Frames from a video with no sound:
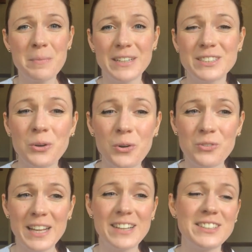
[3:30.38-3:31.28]
But it's all
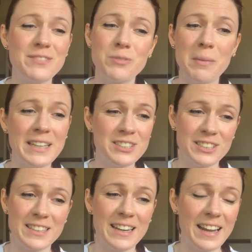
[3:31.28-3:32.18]
really good
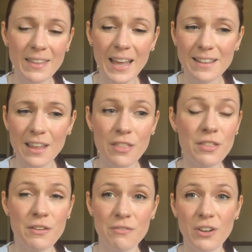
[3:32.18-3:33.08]
information. And then
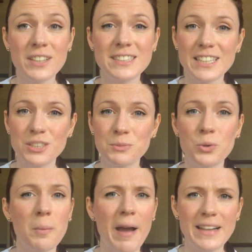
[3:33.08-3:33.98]
the first session was
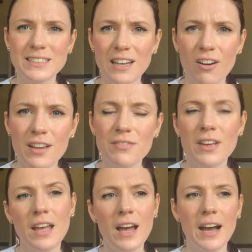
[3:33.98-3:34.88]
all about end of life,
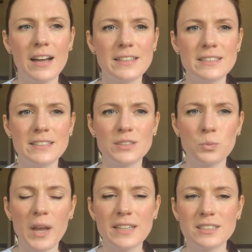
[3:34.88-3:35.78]
and
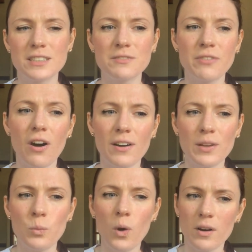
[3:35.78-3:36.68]
we had to
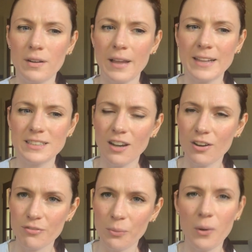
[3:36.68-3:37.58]
define what end of
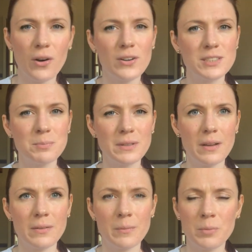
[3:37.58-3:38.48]
life was
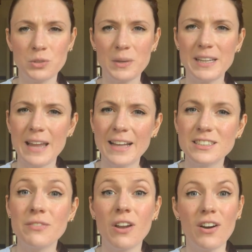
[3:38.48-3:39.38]
between
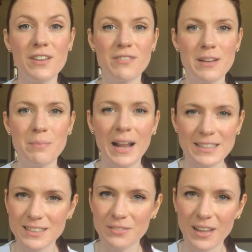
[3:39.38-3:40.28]
end of life and
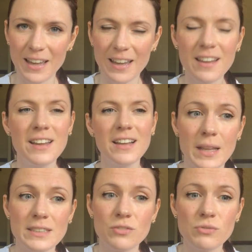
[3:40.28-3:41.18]
palliative care.
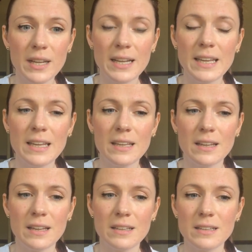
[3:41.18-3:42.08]
It's a
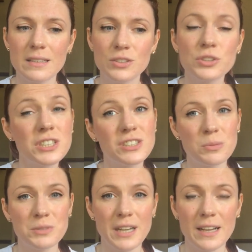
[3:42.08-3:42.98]
really touchy
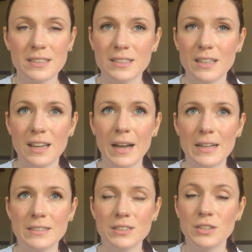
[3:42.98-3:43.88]
subject,
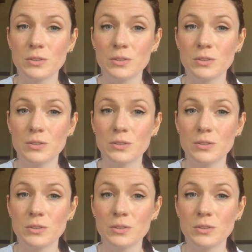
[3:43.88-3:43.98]
and